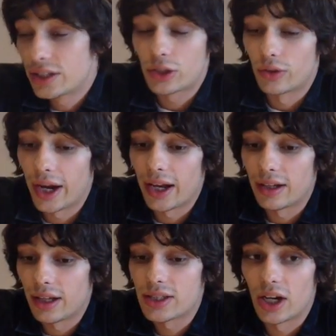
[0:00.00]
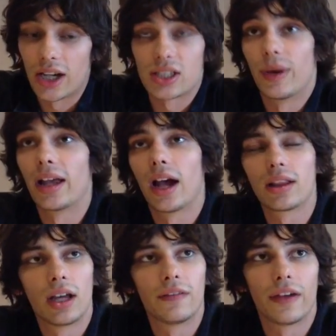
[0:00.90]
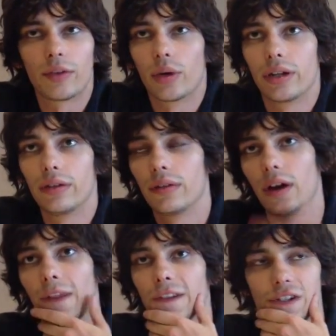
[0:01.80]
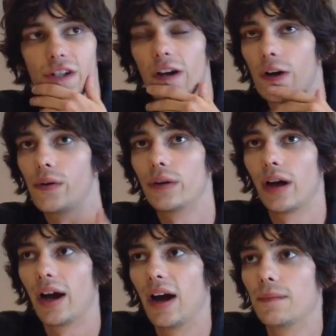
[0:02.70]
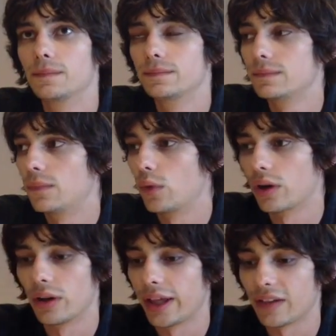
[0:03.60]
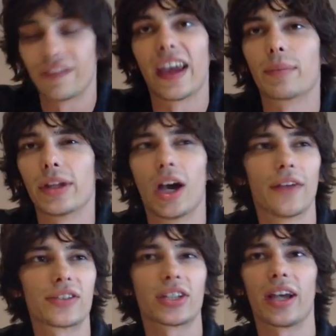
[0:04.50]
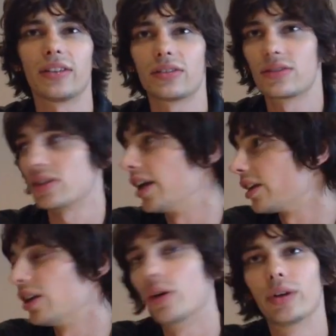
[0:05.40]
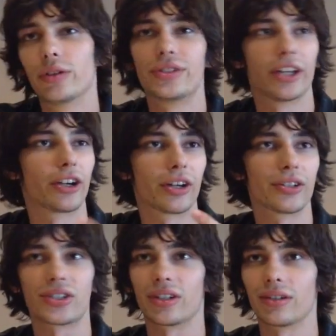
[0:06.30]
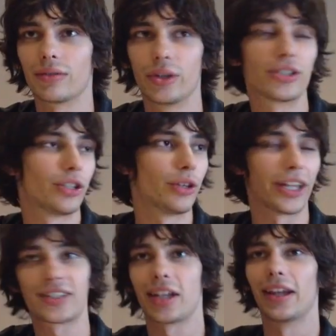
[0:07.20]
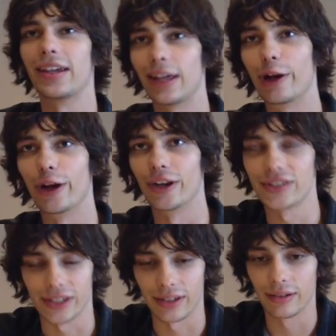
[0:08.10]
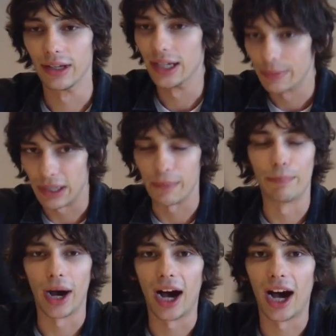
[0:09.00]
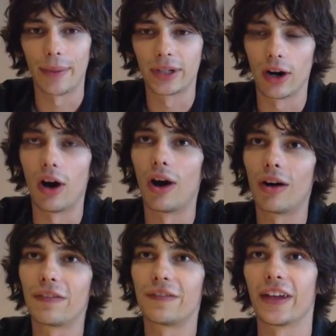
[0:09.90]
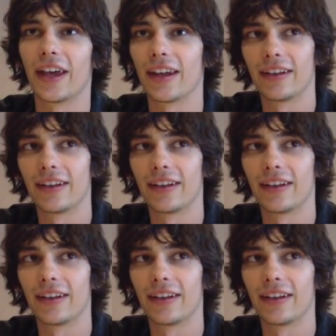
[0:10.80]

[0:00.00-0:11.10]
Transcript: it's great. It's awesome. I love everyone on the show. We're like a family offset. So, we do dinners. We used to do like Sunday dinners, and me and Bob golf, and